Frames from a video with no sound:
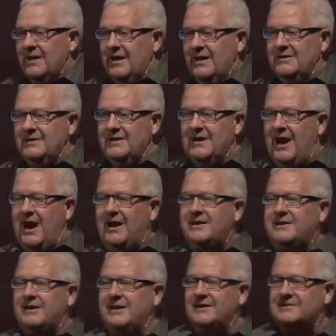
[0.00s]
And then our
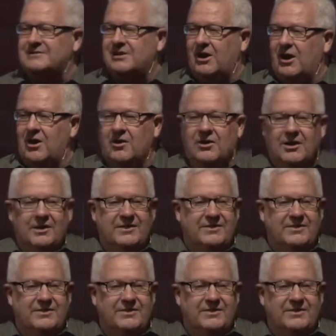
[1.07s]
kids go,